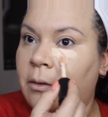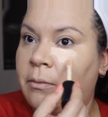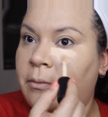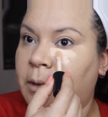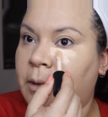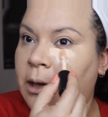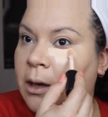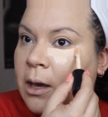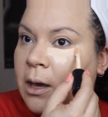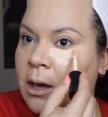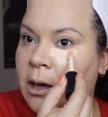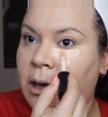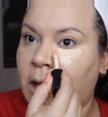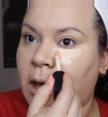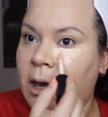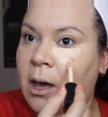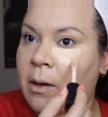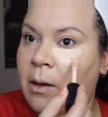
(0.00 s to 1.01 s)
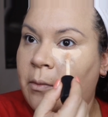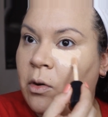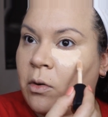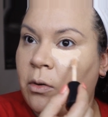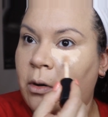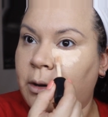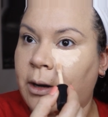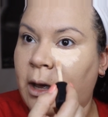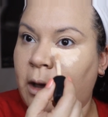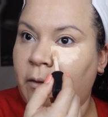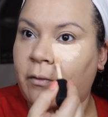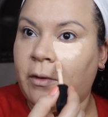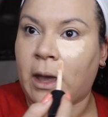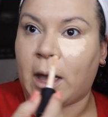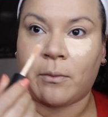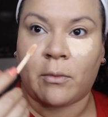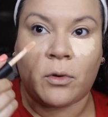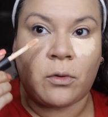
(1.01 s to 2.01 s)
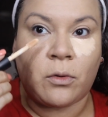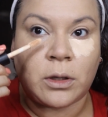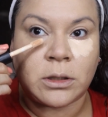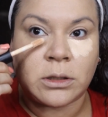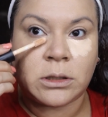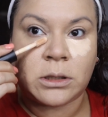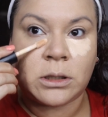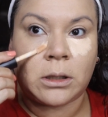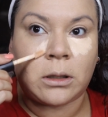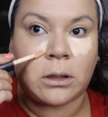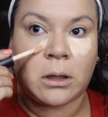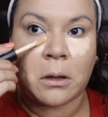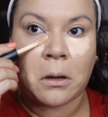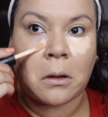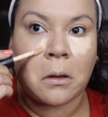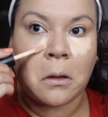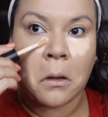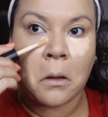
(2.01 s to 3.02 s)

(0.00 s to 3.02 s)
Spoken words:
me an e.l.f. Camel Concealer.